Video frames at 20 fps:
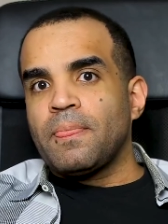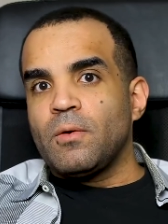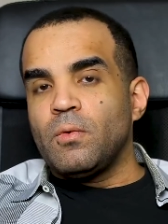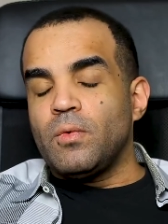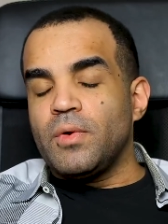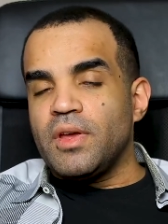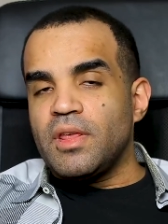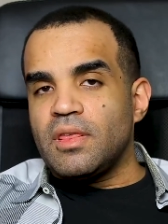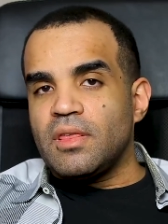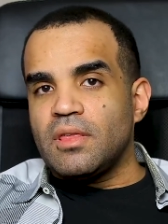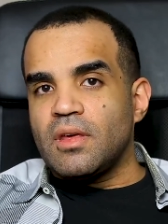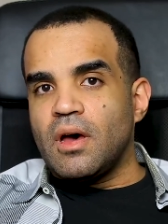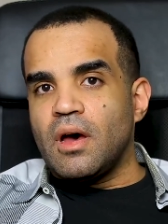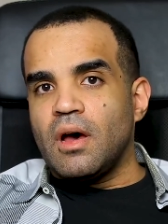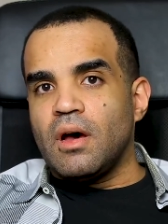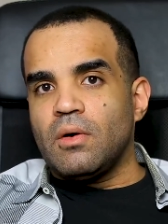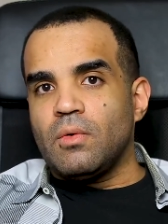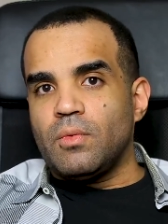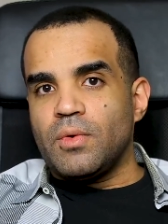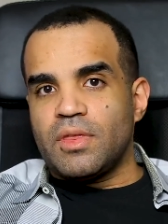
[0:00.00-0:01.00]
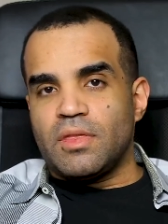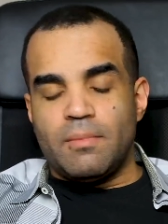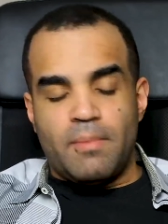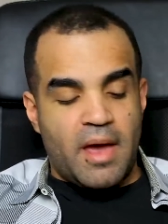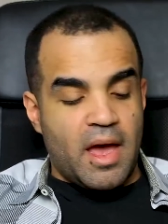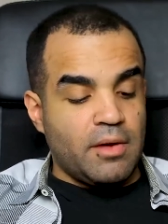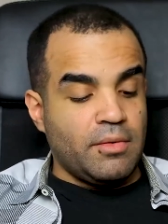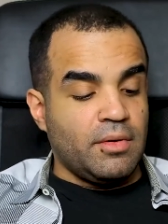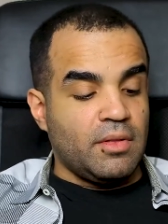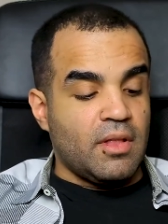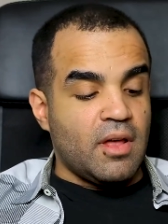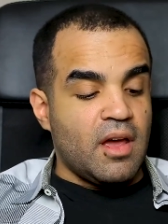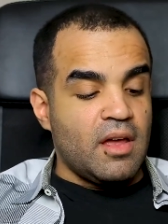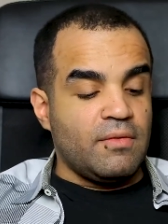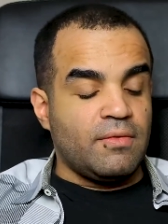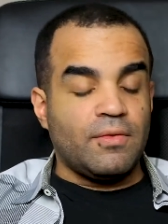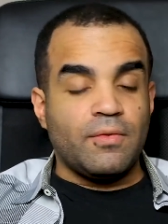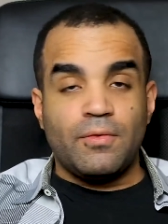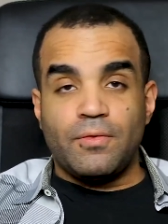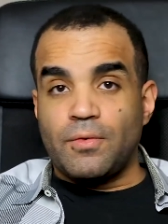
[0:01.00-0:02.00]
with the battery
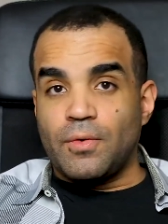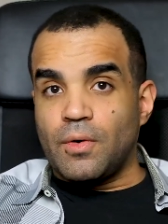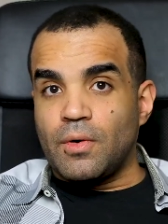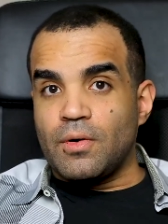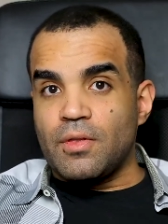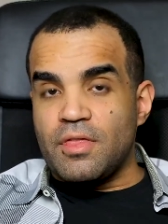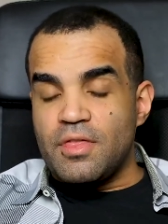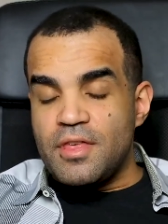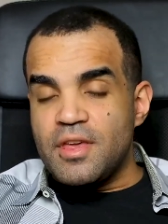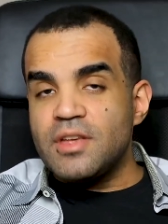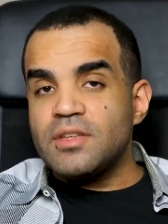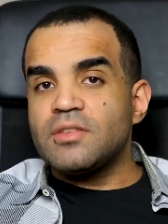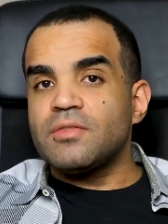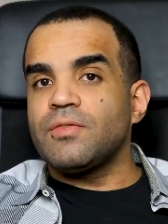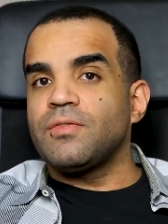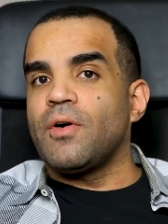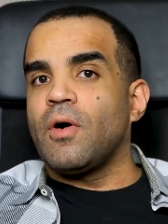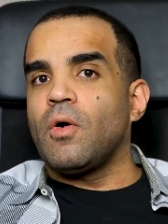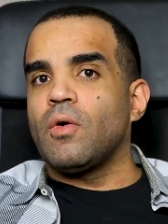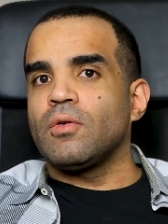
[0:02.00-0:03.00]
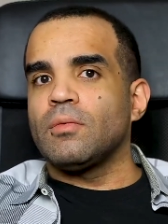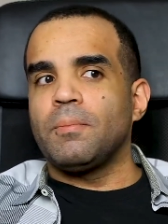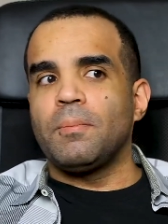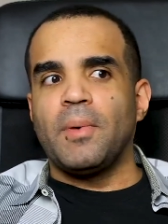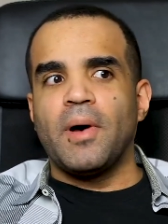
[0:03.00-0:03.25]
life for this phone.